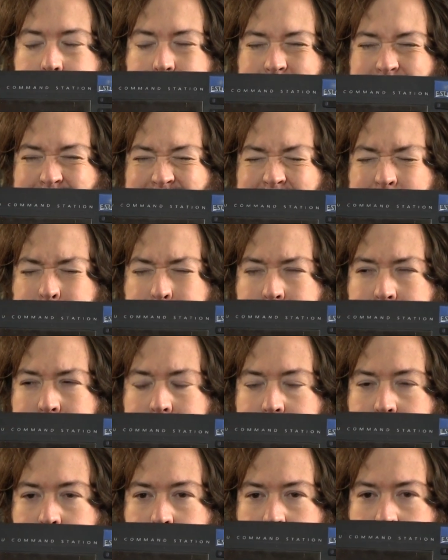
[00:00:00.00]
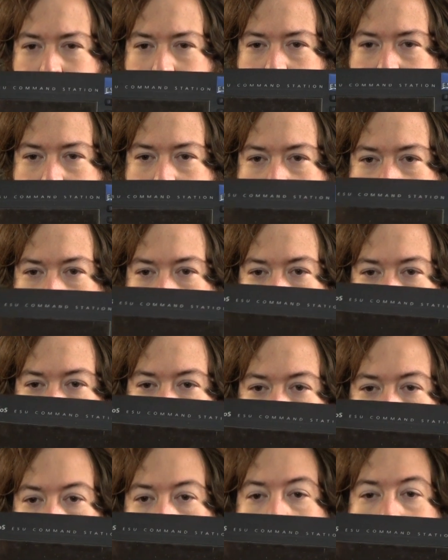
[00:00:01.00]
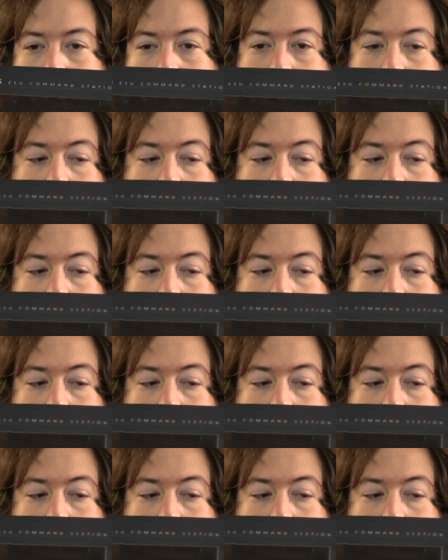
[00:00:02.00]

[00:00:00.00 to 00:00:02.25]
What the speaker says: Zephyr units, I have